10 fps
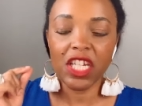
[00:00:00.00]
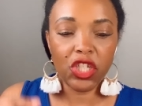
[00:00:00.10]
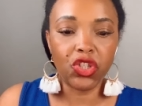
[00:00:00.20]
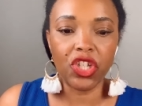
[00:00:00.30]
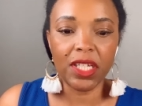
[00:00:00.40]

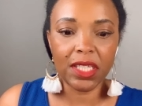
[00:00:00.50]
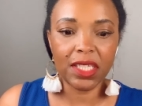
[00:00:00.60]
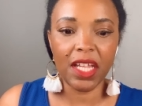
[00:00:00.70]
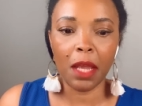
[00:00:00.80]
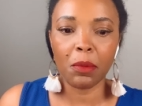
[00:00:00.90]
in
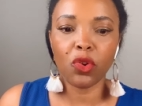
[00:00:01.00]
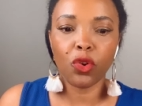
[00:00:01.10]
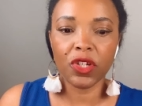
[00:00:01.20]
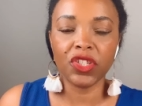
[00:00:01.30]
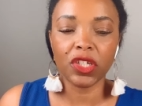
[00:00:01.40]
Jesus' name,
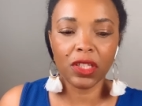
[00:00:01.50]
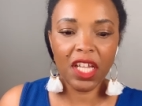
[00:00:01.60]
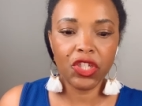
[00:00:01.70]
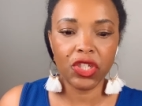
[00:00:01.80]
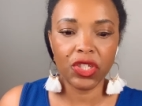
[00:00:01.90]
according to
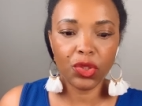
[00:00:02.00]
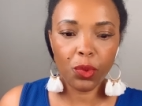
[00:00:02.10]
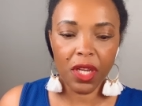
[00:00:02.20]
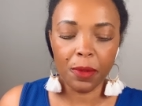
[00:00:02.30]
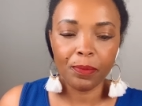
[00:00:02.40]
Galatians
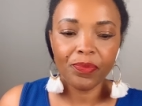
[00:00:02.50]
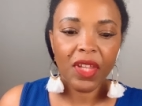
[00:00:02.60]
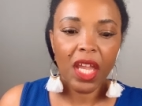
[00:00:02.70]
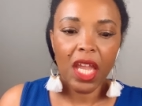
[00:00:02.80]
3.